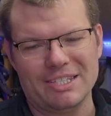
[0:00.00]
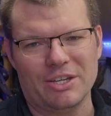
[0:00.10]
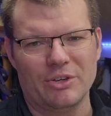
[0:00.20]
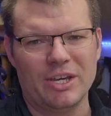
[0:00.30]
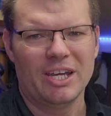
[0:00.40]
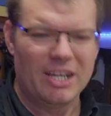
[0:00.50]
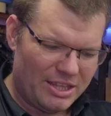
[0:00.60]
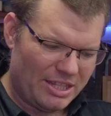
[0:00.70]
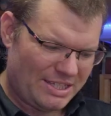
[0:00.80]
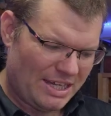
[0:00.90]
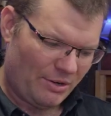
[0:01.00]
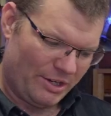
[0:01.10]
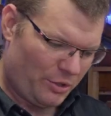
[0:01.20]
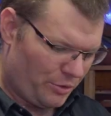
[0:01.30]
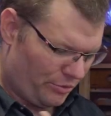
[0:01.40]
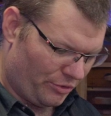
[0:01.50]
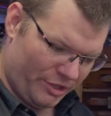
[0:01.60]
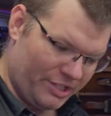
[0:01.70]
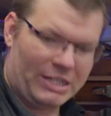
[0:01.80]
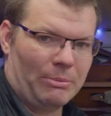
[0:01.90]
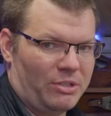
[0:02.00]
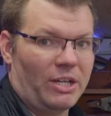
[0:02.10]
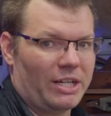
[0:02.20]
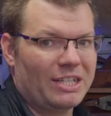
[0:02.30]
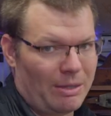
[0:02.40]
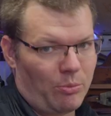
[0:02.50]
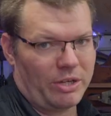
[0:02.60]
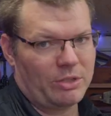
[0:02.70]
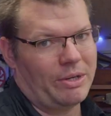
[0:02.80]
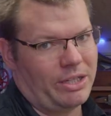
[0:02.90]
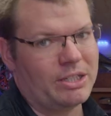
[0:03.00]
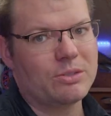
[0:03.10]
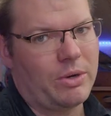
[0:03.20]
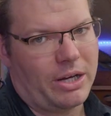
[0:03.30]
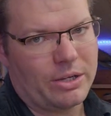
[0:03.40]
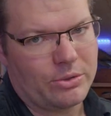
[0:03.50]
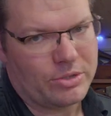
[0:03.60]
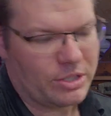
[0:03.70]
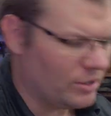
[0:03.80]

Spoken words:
So that's how I know this double-sided tape works well, and that's why I use it.